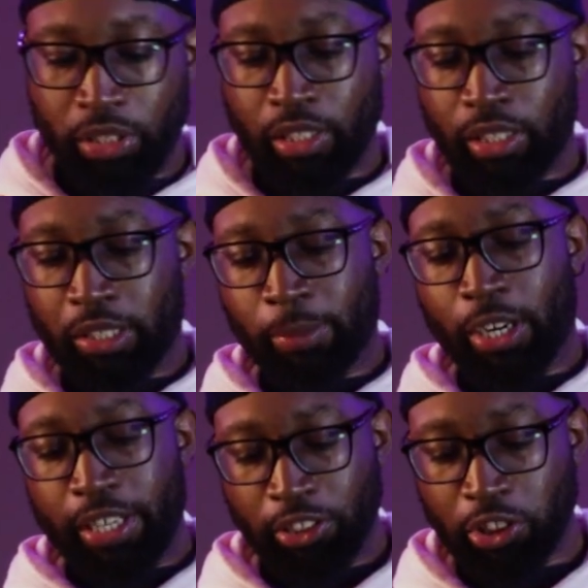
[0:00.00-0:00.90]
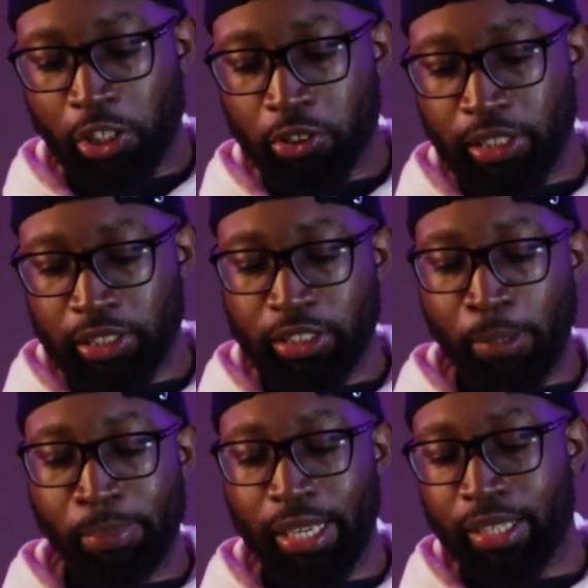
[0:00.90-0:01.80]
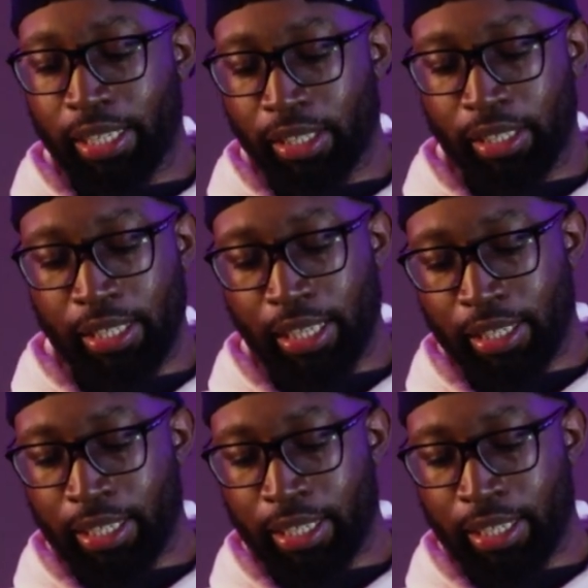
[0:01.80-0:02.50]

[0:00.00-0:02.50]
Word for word: with the heart. So this is a bandana that I